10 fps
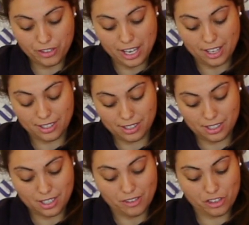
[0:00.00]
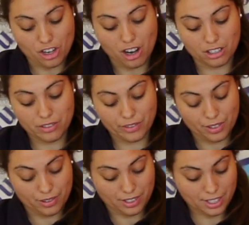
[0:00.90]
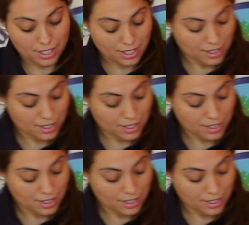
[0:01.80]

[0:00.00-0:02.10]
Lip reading: vase of chocolate roses.